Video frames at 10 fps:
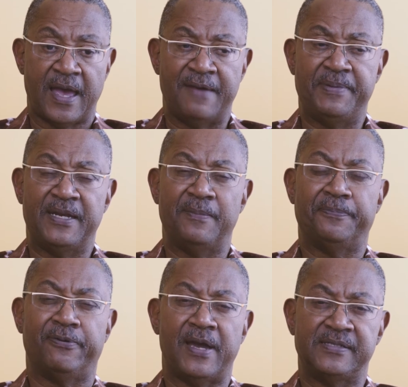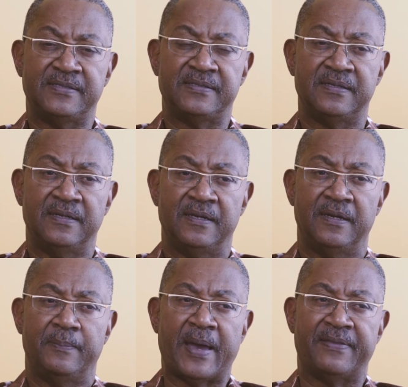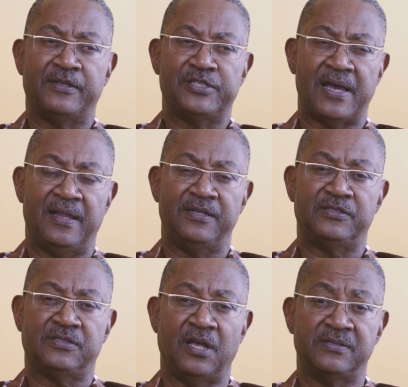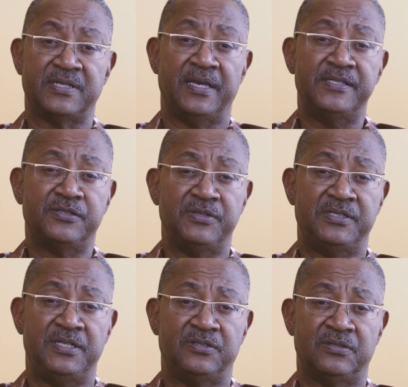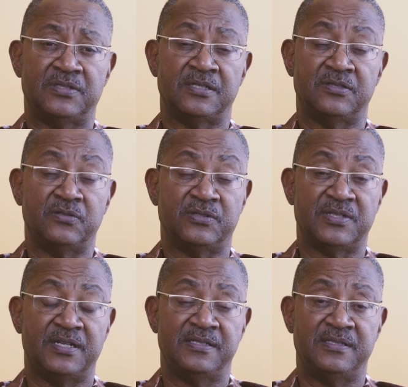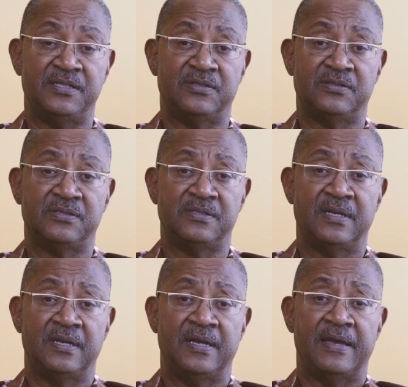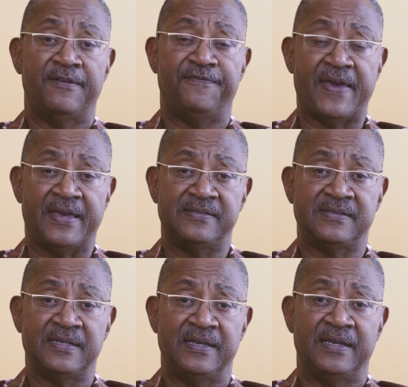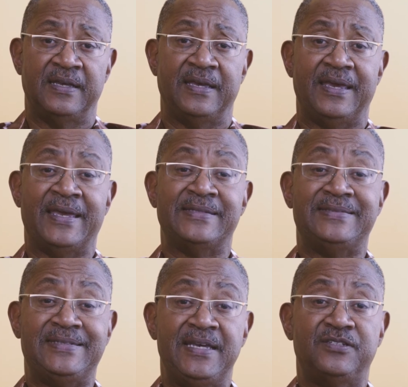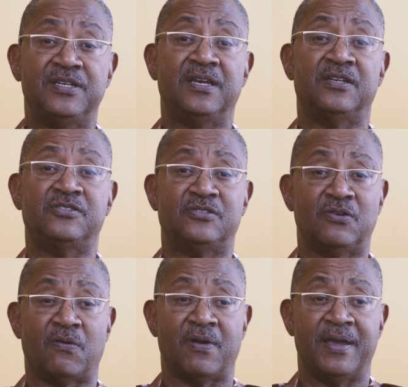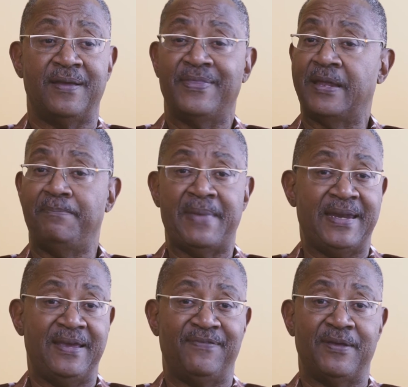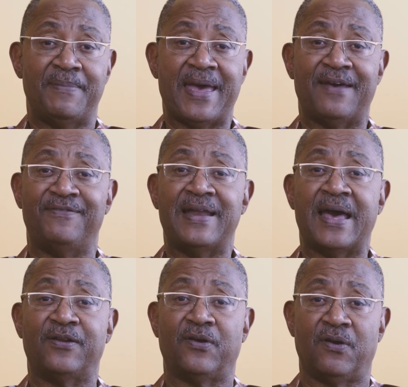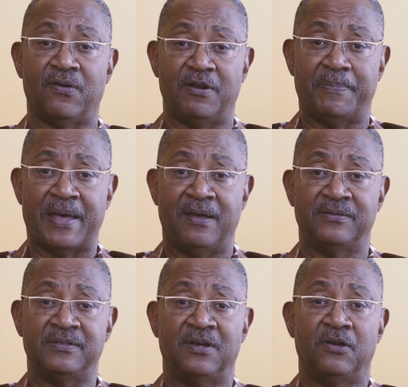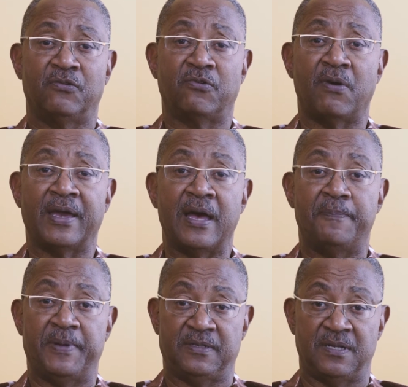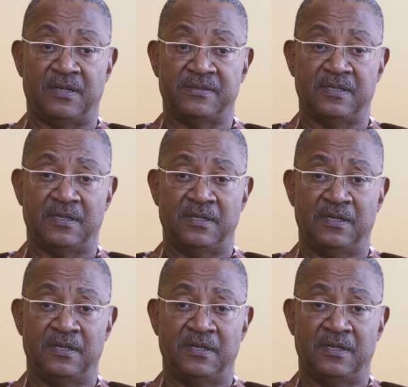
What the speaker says: I've been impressed by the challenge Tulsa history teachers and social studies teachers face in teaching a story that many of them have not heard about growing up in Tulsa.